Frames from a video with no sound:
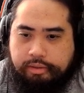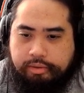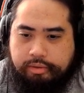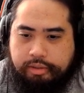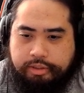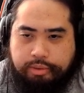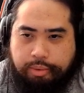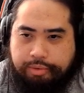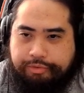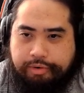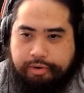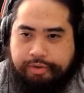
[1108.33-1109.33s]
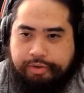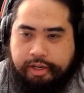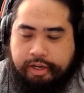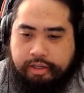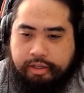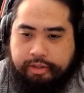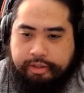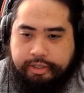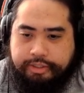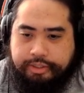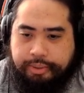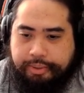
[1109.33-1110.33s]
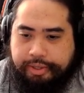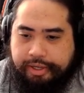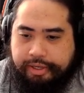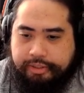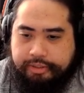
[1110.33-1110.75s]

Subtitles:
is Orfev in any of these? Okay,